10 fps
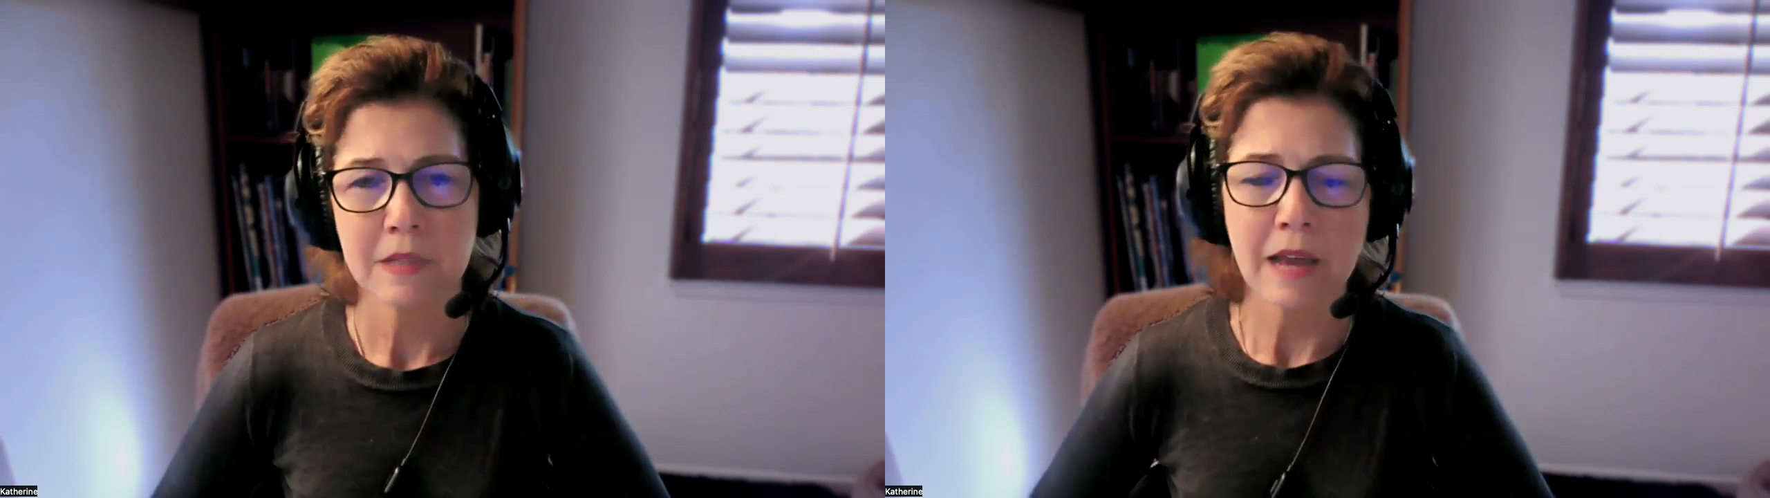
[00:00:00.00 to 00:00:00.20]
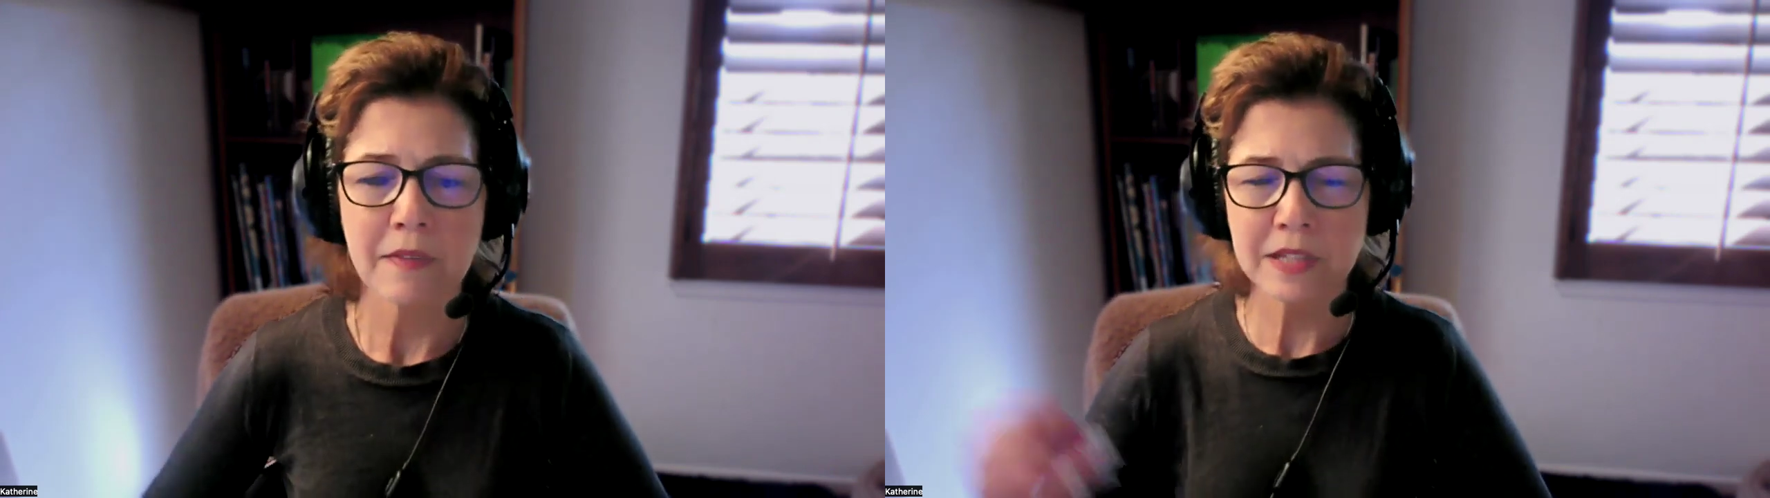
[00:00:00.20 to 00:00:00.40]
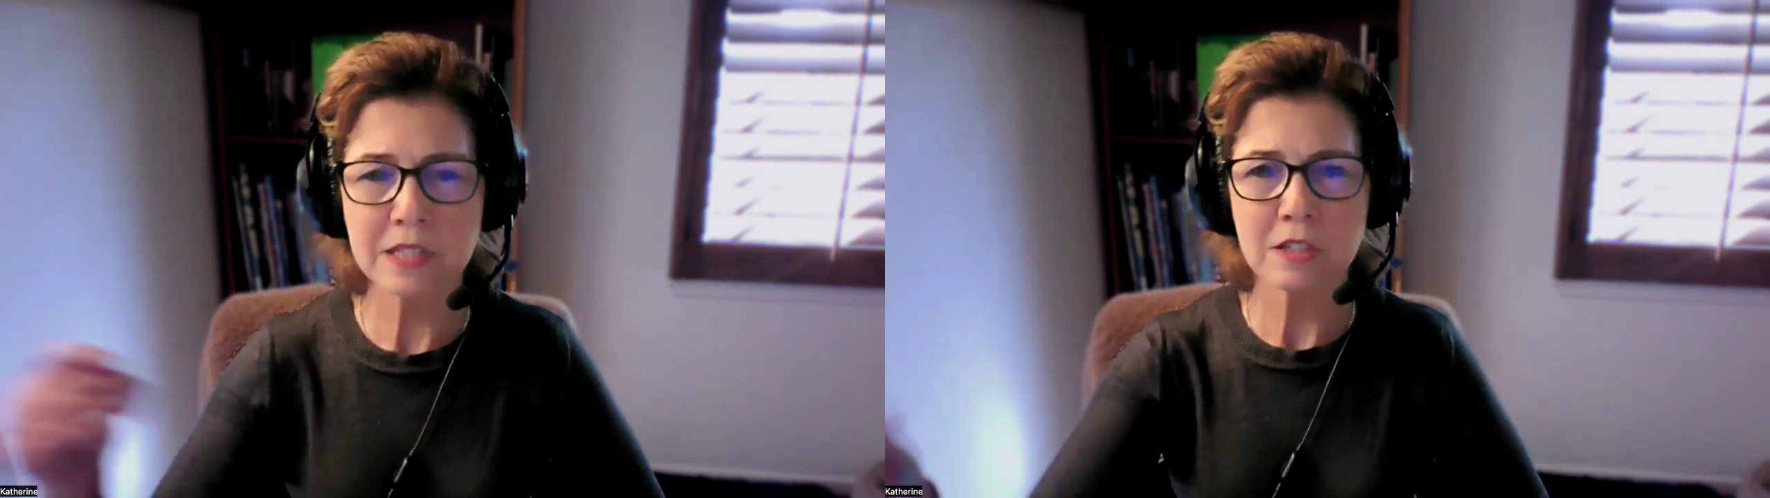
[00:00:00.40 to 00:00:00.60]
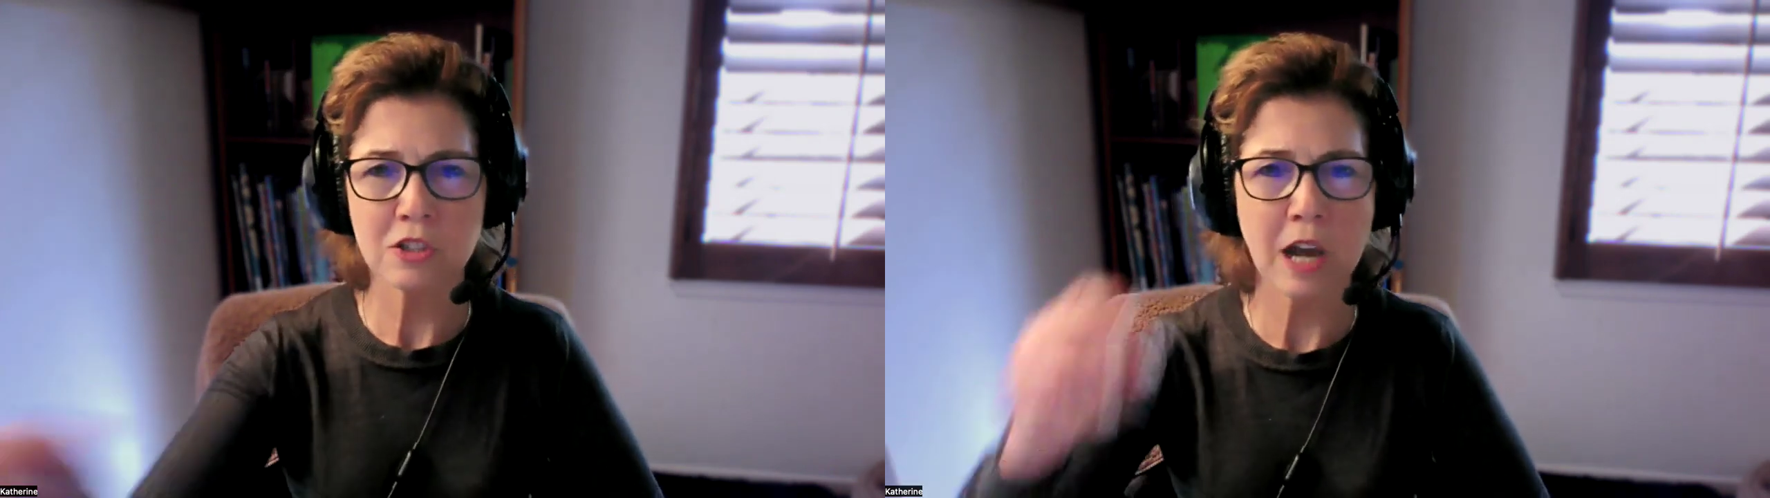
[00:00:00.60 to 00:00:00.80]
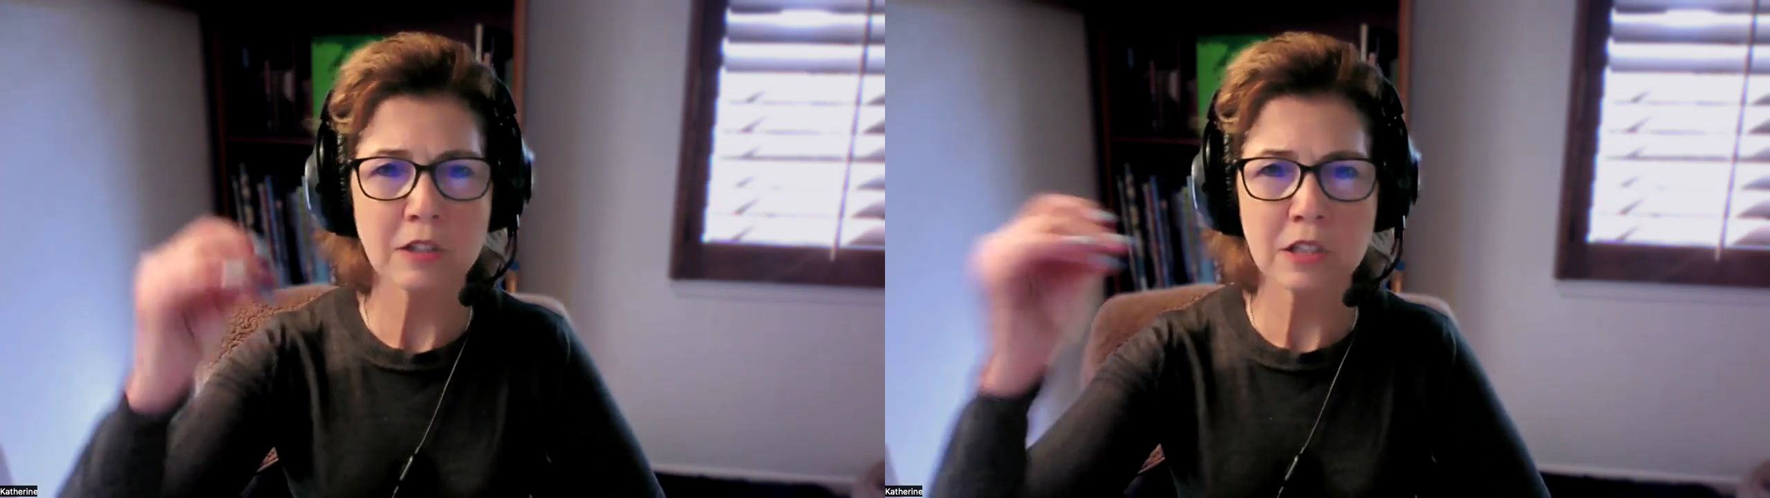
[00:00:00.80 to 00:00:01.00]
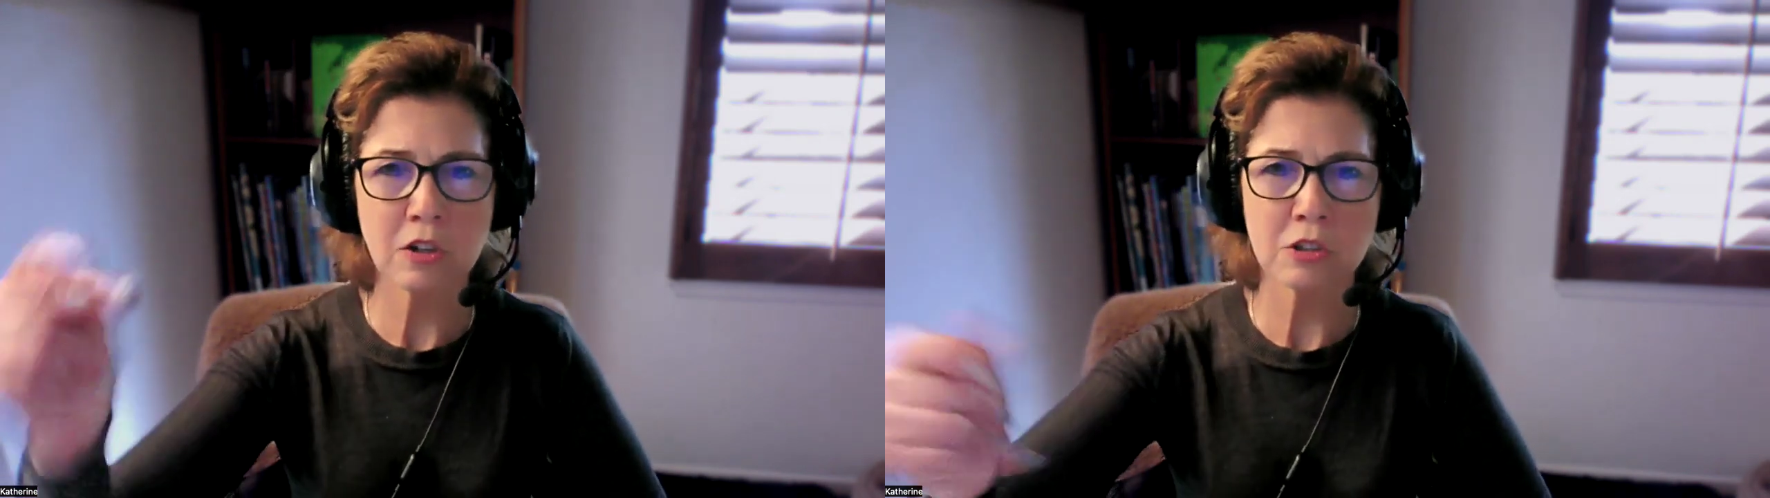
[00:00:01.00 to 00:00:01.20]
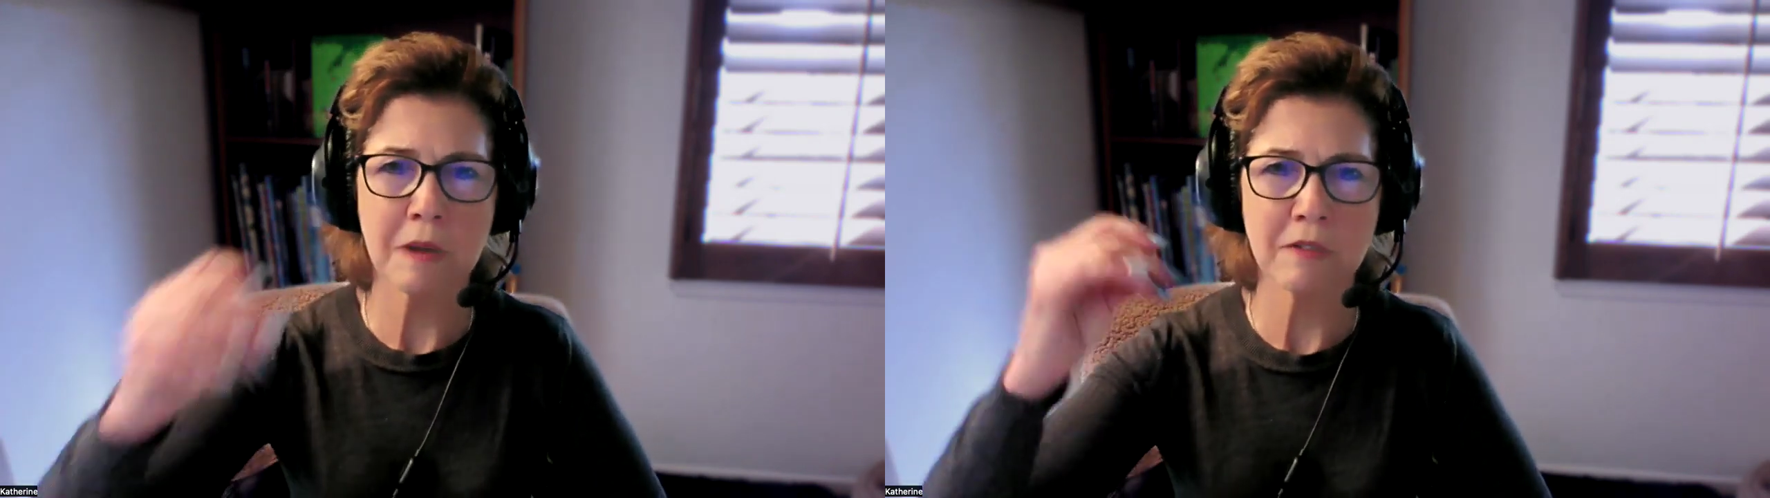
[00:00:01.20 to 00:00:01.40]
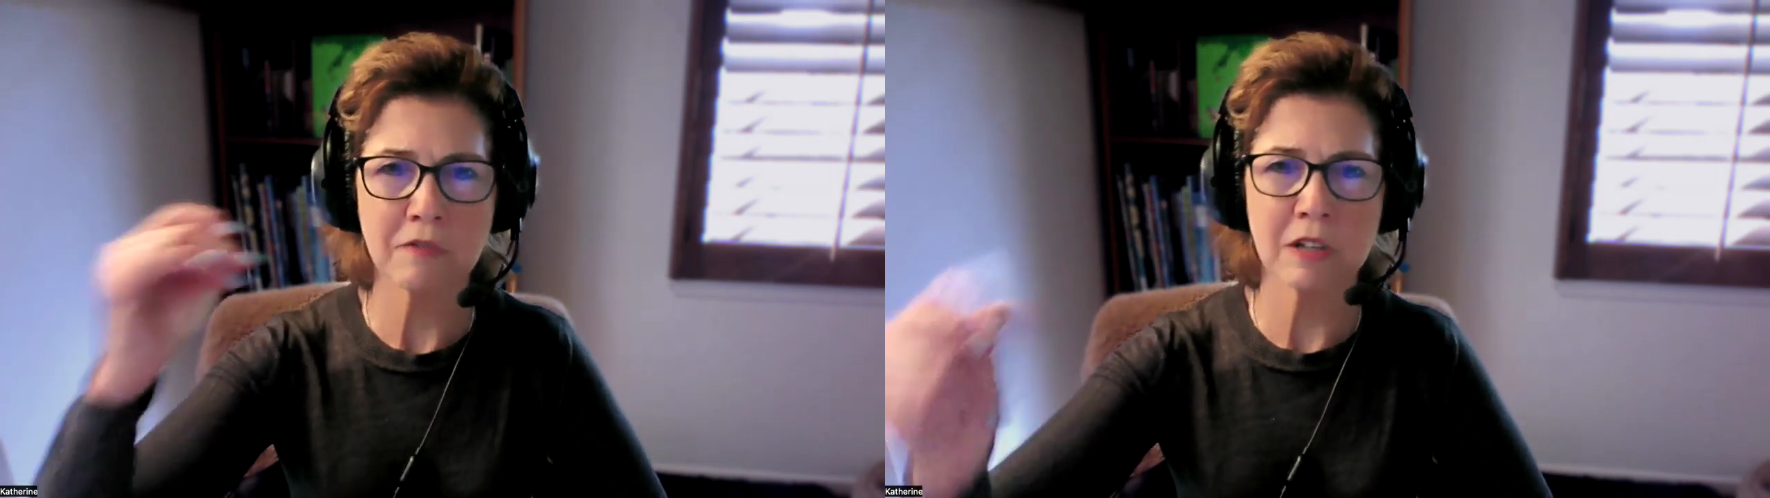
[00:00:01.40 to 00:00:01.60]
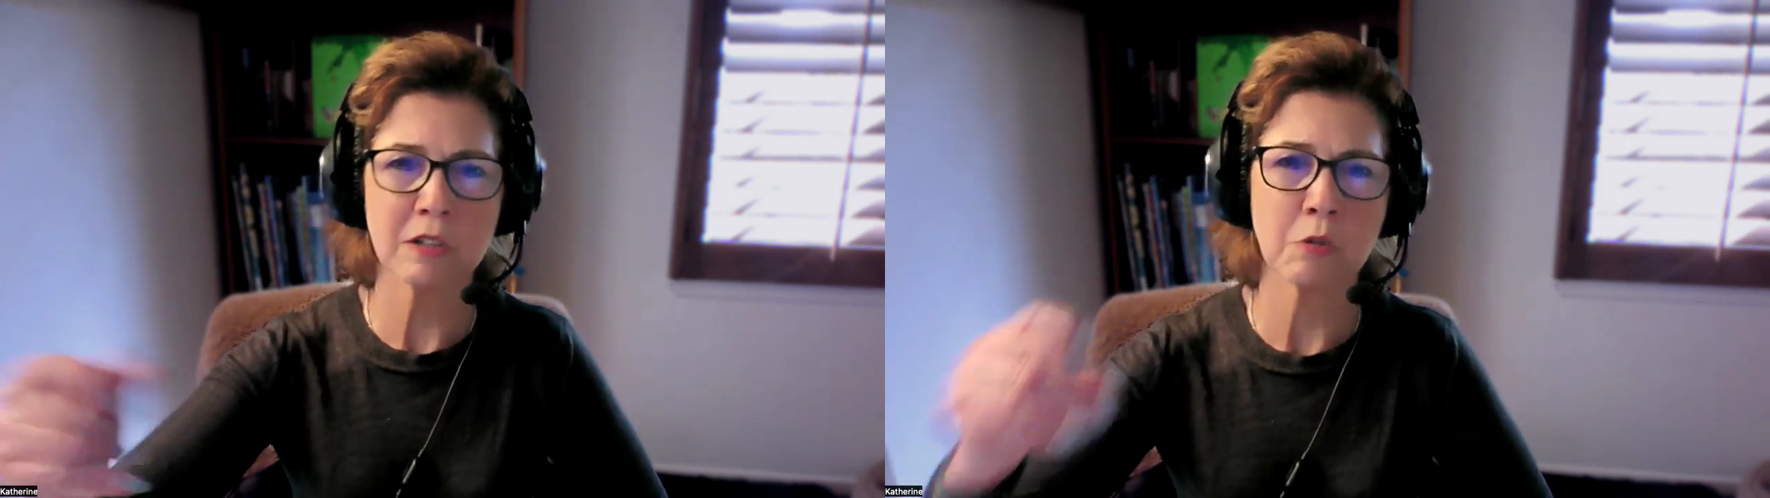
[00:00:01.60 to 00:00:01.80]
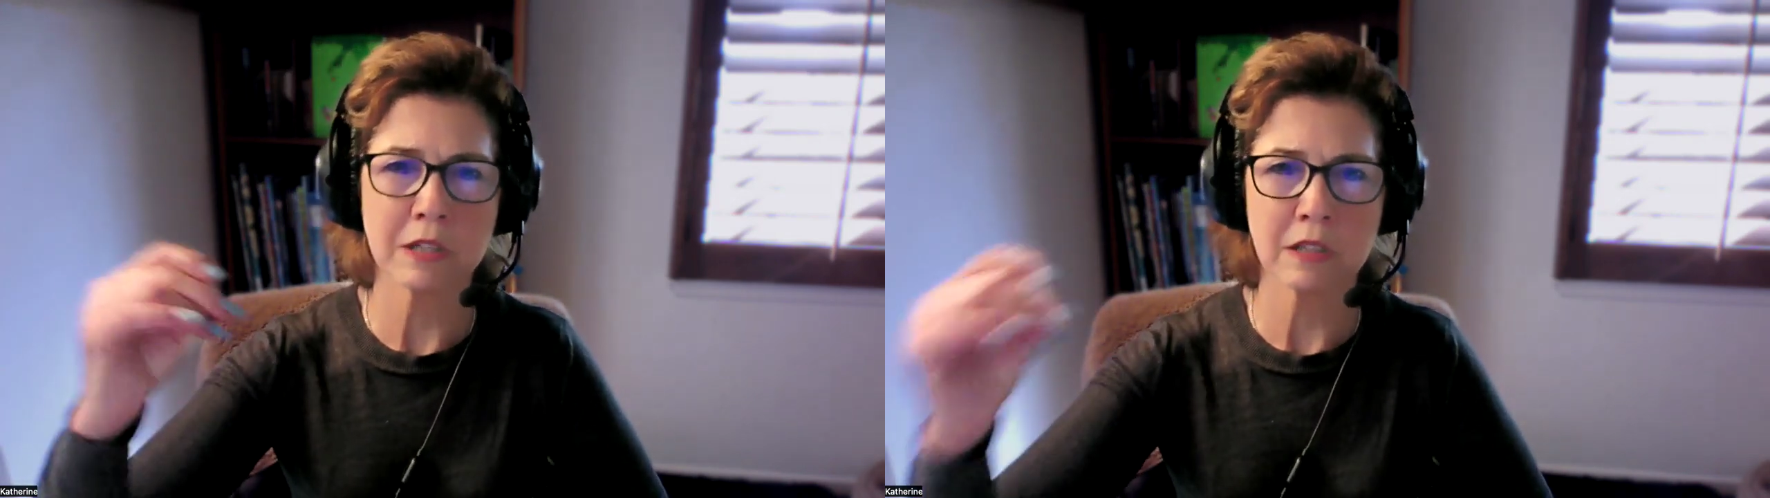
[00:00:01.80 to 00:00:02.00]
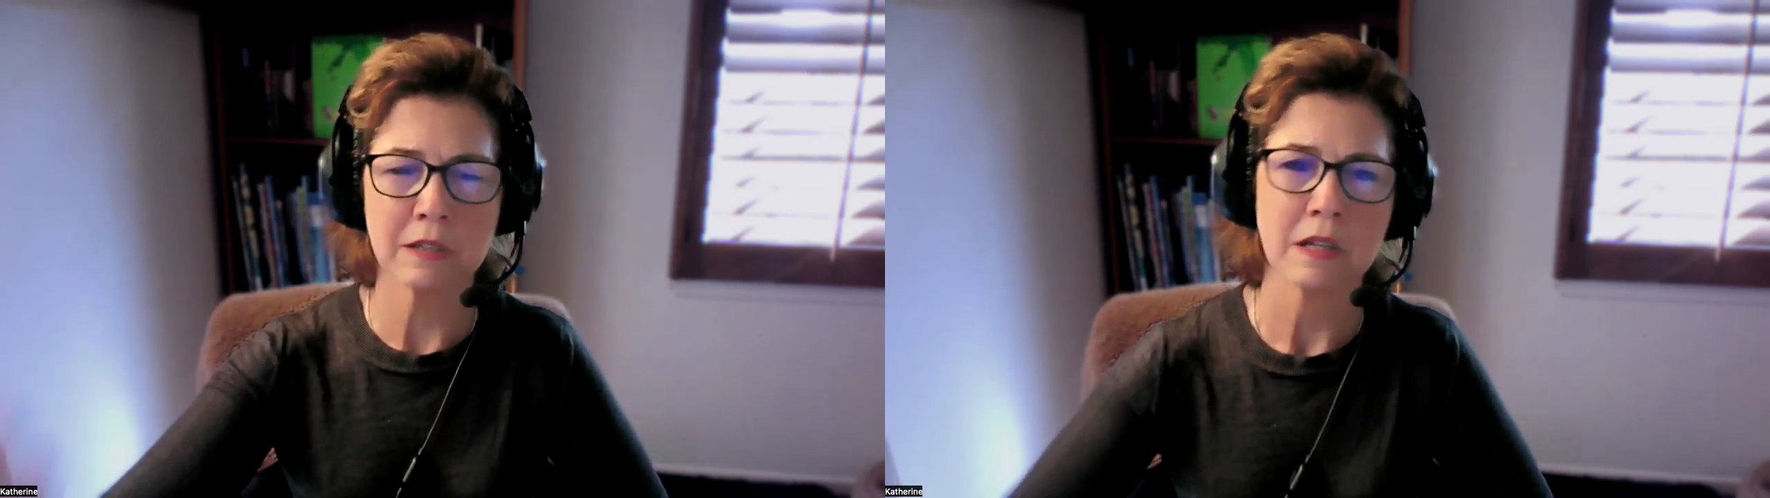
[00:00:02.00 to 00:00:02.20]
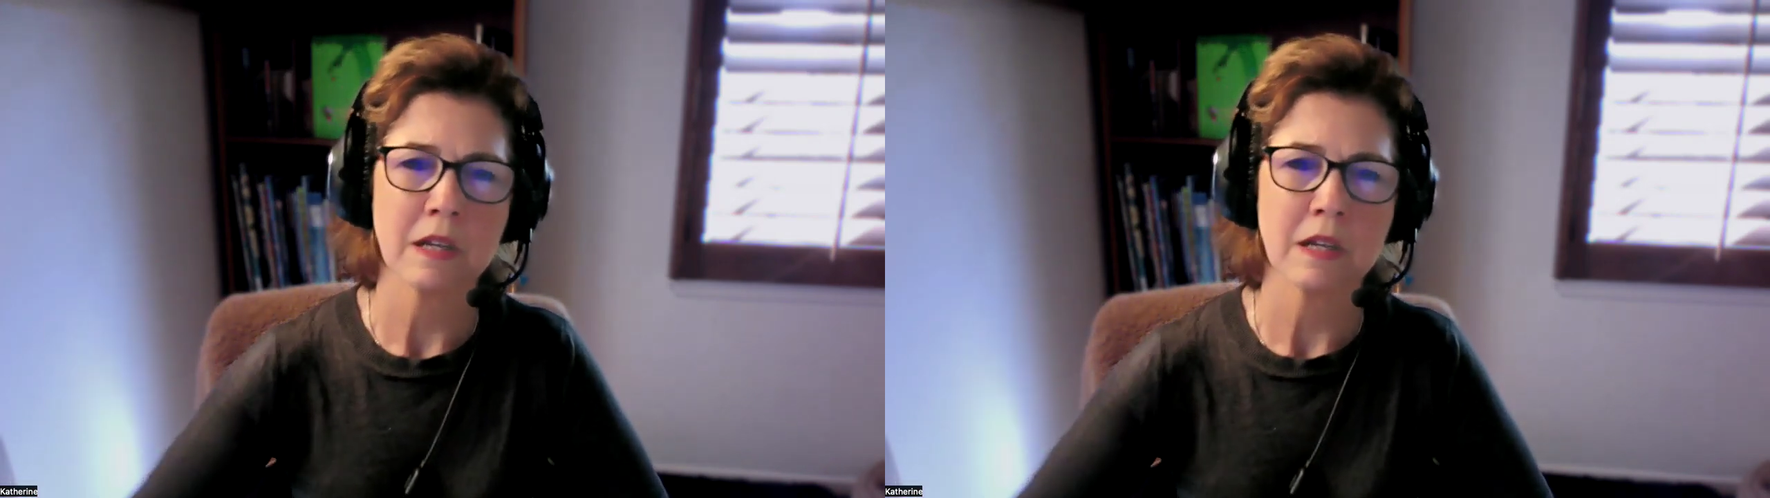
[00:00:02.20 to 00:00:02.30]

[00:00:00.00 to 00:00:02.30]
And this childhood goes by really quickly.